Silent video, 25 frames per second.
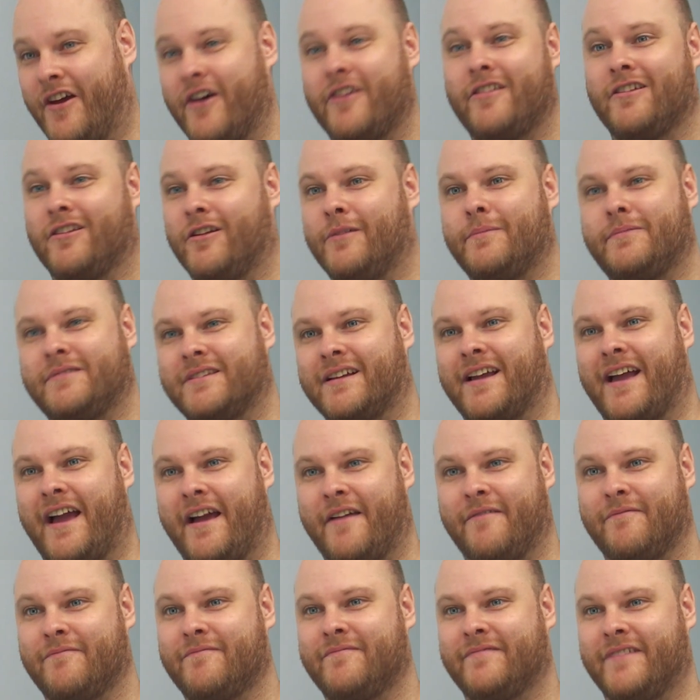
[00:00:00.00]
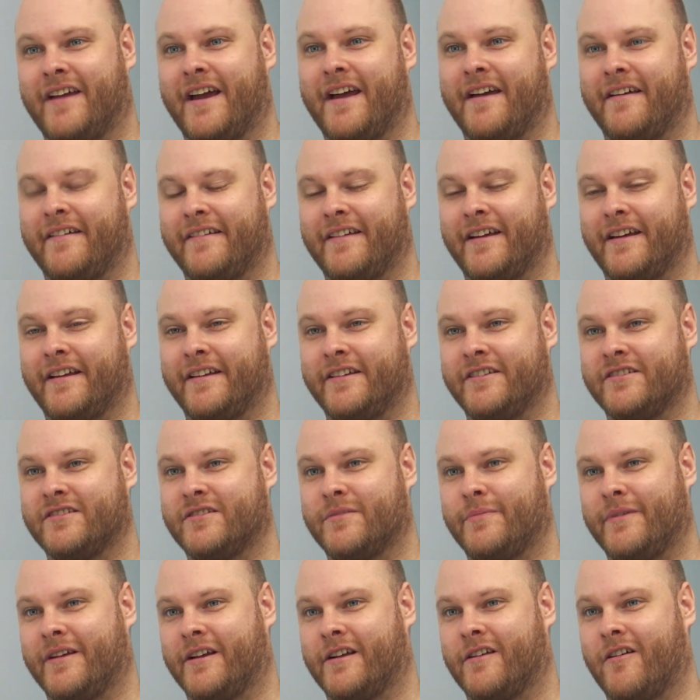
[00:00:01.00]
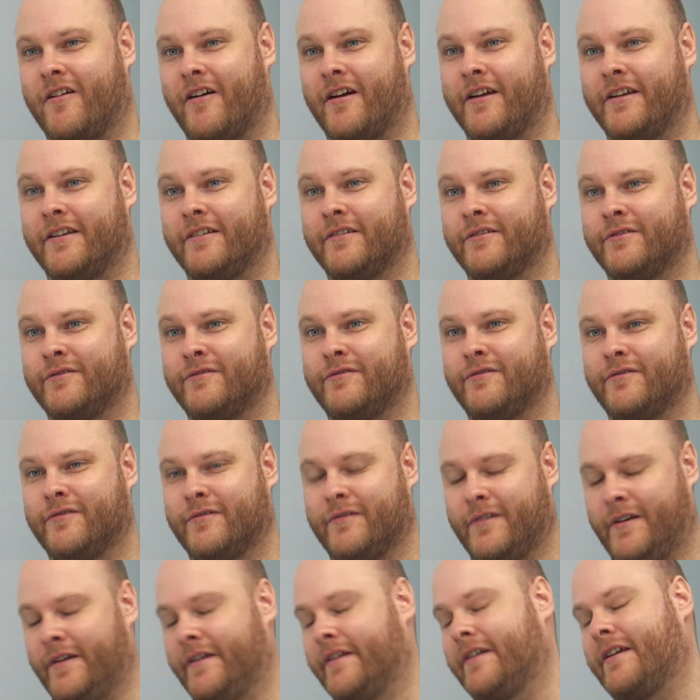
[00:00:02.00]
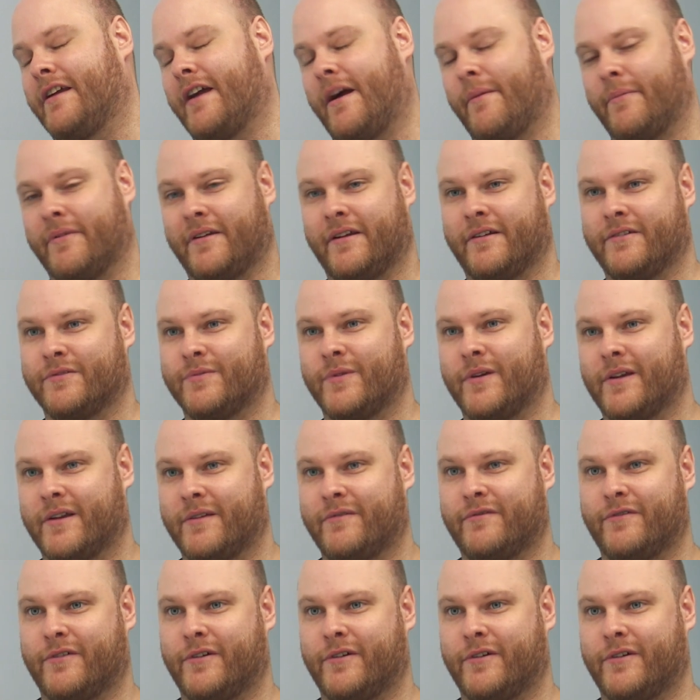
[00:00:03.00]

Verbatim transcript: I know the Lobster Cave. Yeah, yeah. used to be a client of company I was working